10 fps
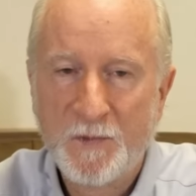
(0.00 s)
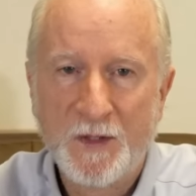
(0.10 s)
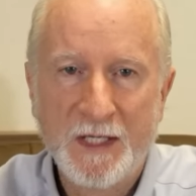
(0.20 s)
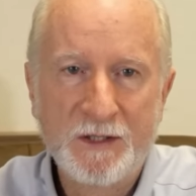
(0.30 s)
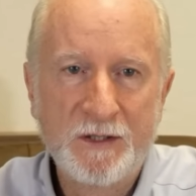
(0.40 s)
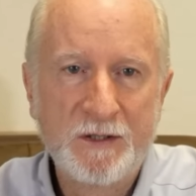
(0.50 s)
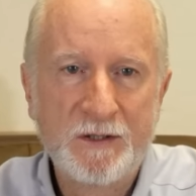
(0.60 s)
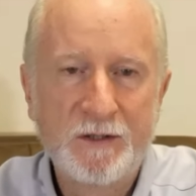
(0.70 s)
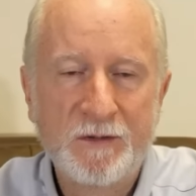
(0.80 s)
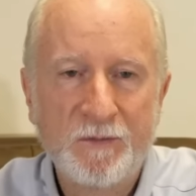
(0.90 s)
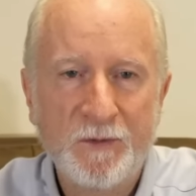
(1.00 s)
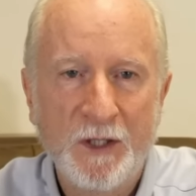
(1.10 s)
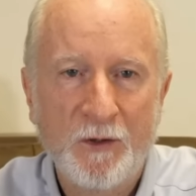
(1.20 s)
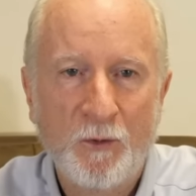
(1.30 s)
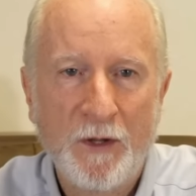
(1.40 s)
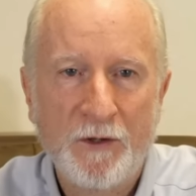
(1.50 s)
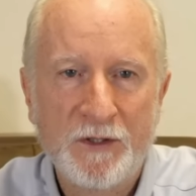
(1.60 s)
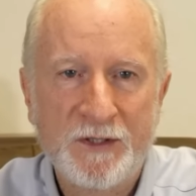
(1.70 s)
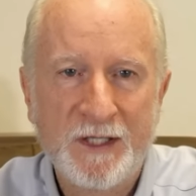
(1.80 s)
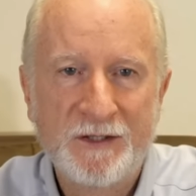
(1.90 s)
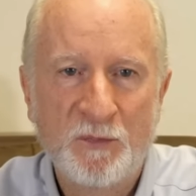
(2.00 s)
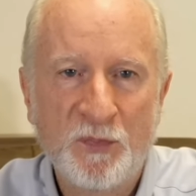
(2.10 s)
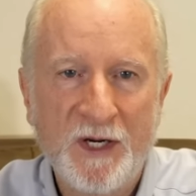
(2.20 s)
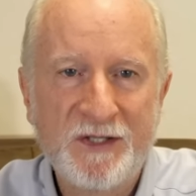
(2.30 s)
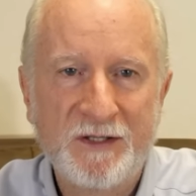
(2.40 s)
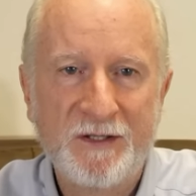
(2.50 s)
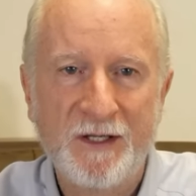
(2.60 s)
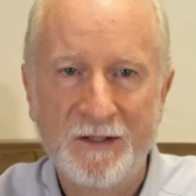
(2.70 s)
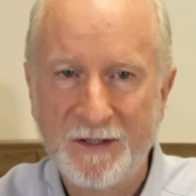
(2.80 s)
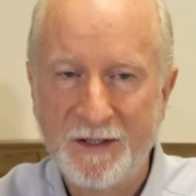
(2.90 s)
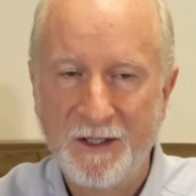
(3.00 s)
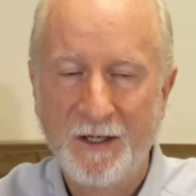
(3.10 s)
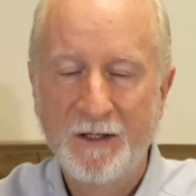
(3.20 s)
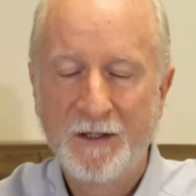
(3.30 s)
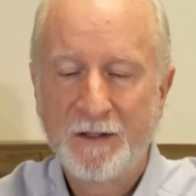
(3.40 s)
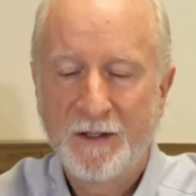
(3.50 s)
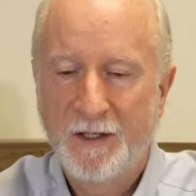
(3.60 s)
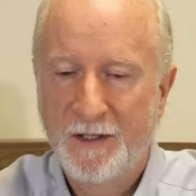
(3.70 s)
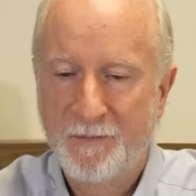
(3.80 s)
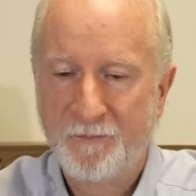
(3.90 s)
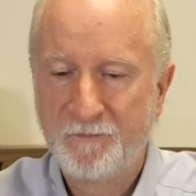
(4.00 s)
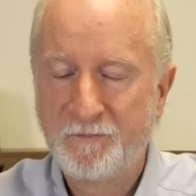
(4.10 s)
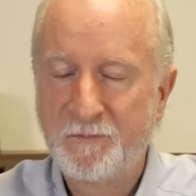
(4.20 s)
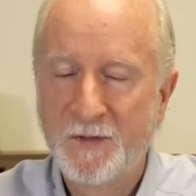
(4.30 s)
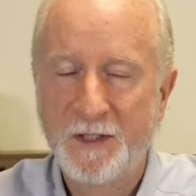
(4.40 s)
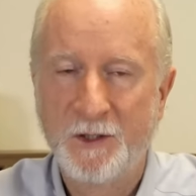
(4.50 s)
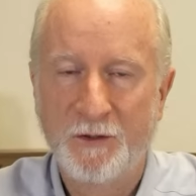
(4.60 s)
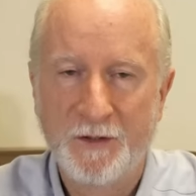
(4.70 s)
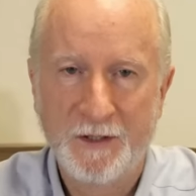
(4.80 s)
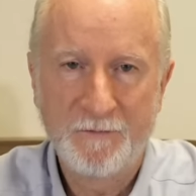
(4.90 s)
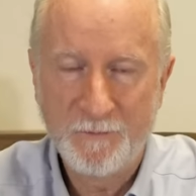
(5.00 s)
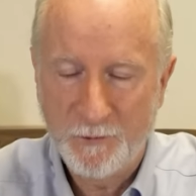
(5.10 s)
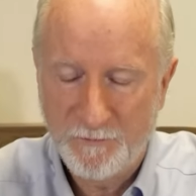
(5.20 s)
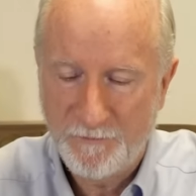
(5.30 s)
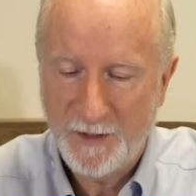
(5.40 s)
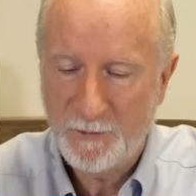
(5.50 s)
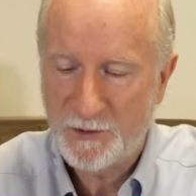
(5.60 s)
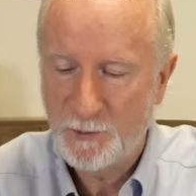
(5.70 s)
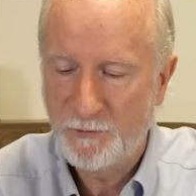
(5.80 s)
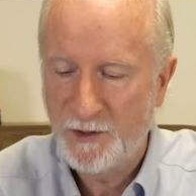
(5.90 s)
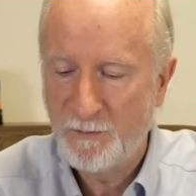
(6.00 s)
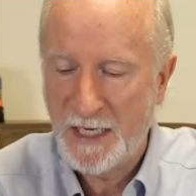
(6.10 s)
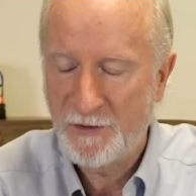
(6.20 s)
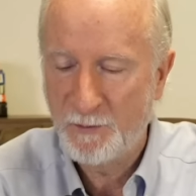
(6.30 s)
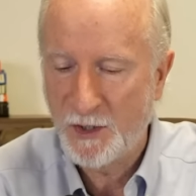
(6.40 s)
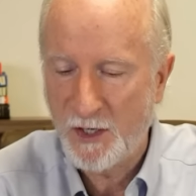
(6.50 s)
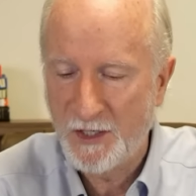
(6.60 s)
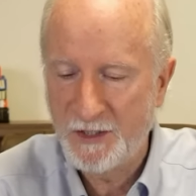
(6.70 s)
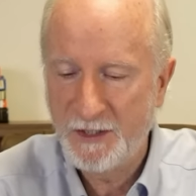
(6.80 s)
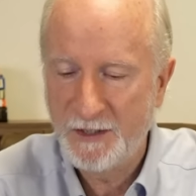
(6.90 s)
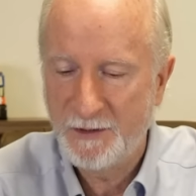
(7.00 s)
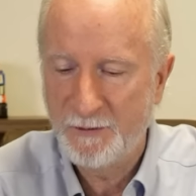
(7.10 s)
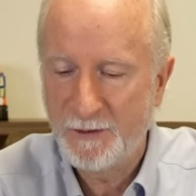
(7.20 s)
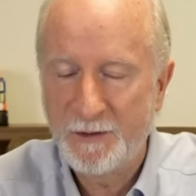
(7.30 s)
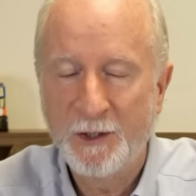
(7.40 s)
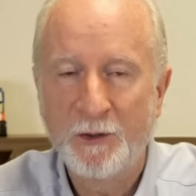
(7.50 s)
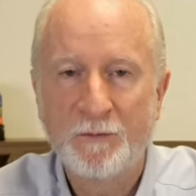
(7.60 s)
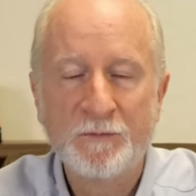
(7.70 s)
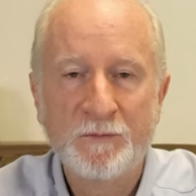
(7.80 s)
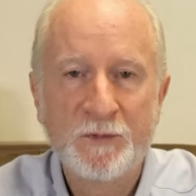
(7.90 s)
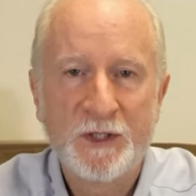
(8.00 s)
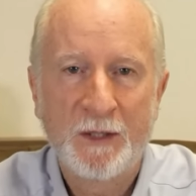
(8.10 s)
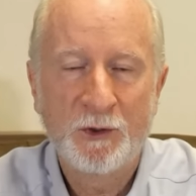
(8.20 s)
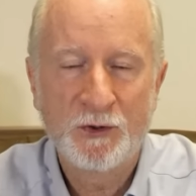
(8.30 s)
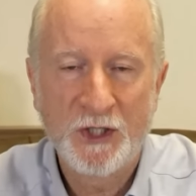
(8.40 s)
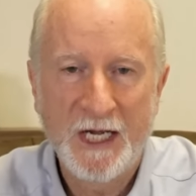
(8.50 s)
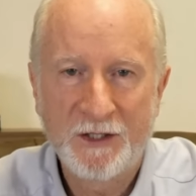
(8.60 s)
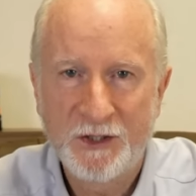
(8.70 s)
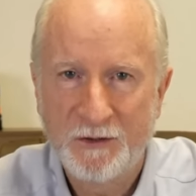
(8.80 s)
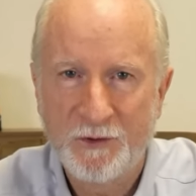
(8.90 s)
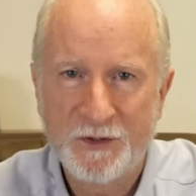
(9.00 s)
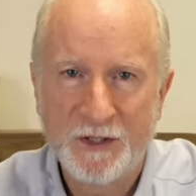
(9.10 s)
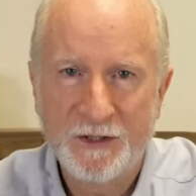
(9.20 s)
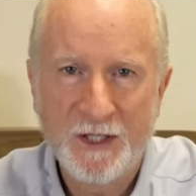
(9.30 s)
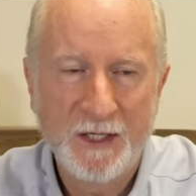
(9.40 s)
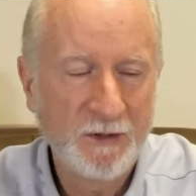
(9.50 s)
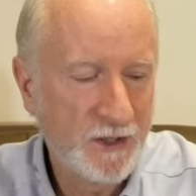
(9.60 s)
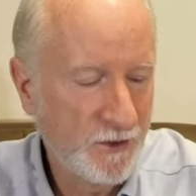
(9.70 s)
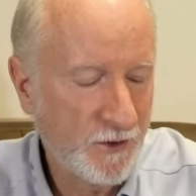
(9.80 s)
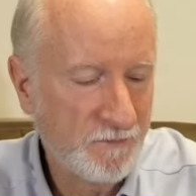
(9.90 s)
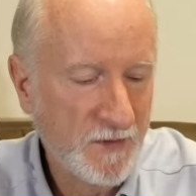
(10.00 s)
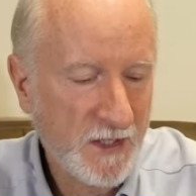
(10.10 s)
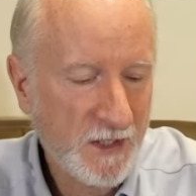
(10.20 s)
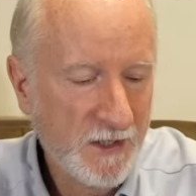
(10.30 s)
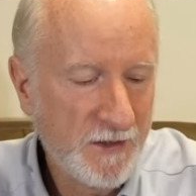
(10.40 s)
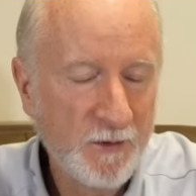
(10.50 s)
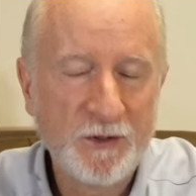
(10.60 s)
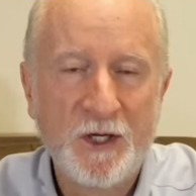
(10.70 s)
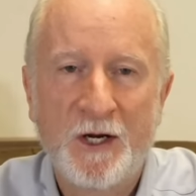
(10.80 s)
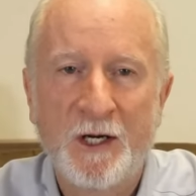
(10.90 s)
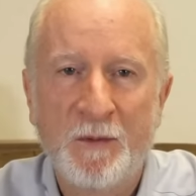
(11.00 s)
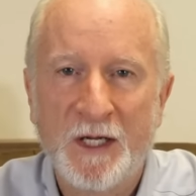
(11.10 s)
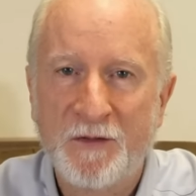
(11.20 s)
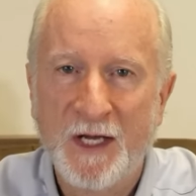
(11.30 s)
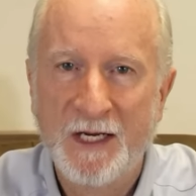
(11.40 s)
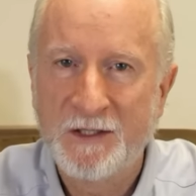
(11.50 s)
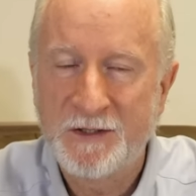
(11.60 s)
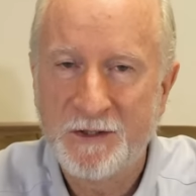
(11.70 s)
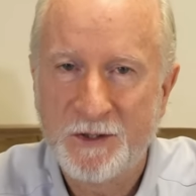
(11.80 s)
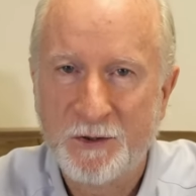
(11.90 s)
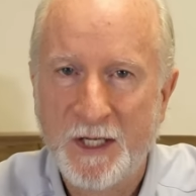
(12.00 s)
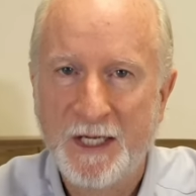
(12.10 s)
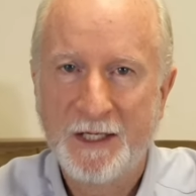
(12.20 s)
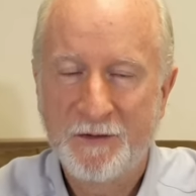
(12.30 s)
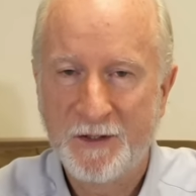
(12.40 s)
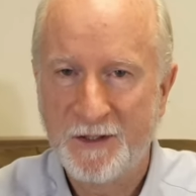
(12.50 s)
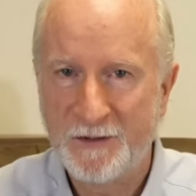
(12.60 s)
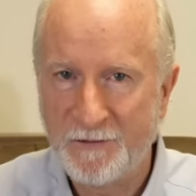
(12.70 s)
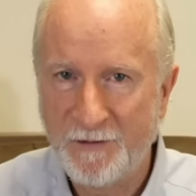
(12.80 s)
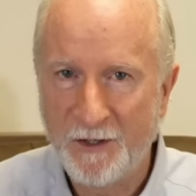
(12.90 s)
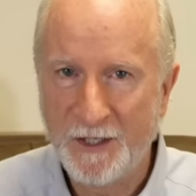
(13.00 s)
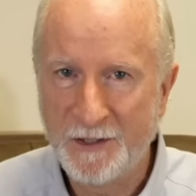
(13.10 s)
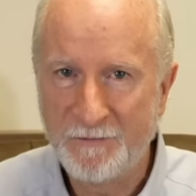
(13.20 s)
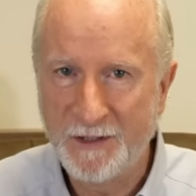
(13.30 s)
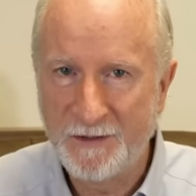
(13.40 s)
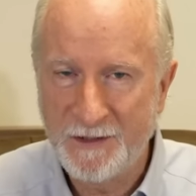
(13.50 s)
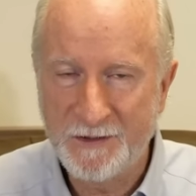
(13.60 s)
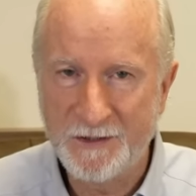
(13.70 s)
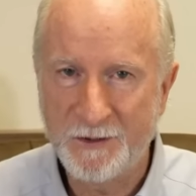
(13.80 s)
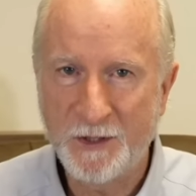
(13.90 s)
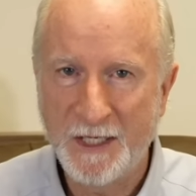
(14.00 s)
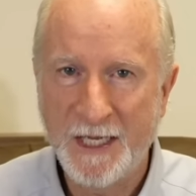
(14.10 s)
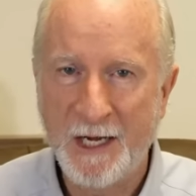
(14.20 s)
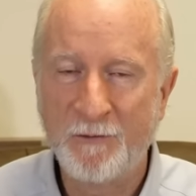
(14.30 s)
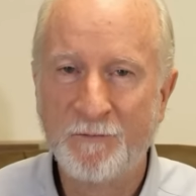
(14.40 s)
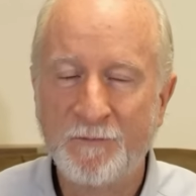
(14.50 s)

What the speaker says: that's, whether it sets a precedent here, in that famous movie, Matthew McConaughey and, Samuel Jackson, was it A Time to Kill? They were talking about that, and says, okay, at the very end of it, he says, okay, now